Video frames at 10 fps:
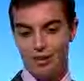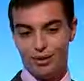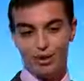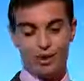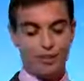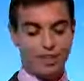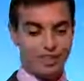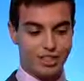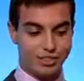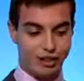Not at all. I mean, there
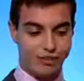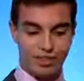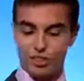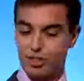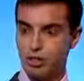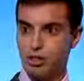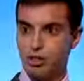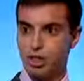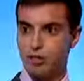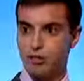is obviously the social
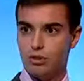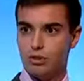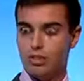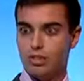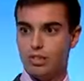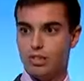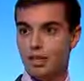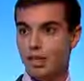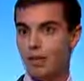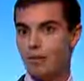side of university,
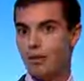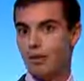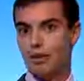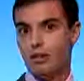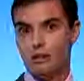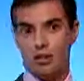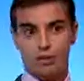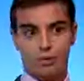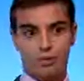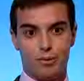but,
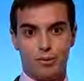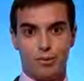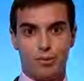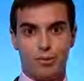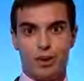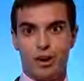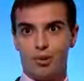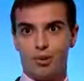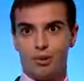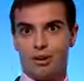the people you work
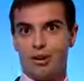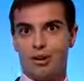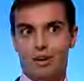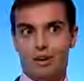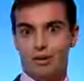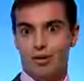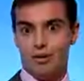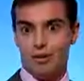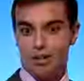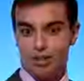with are
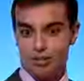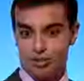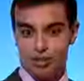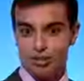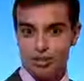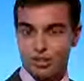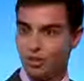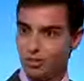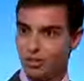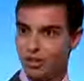just as social.